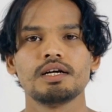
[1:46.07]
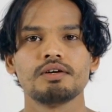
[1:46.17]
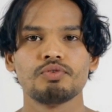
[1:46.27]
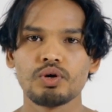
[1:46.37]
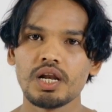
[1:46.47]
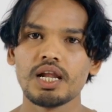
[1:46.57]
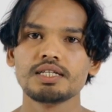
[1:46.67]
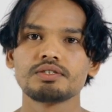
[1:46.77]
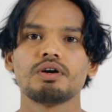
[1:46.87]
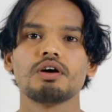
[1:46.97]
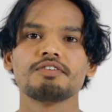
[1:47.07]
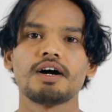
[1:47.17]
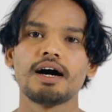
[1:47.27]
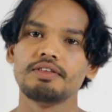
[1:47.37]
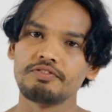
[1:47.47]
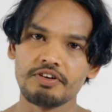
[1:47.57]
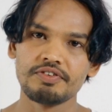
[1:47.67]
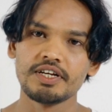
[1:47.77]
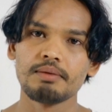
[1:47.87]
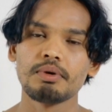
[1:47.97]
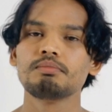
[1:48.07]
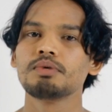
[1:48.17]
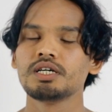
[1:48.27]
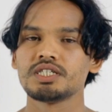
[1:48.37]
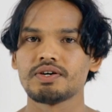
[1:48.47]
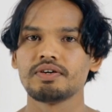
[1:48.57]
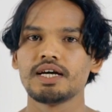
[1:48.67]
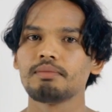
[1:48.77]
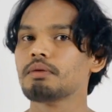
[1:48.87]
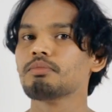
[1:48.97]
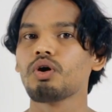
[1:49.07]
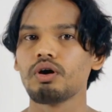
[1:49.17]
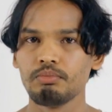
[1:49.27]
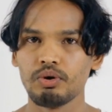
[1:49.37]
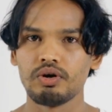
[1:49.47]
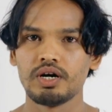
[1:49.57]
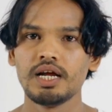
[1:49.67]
focal lengths of either 50mm, 70mm or more.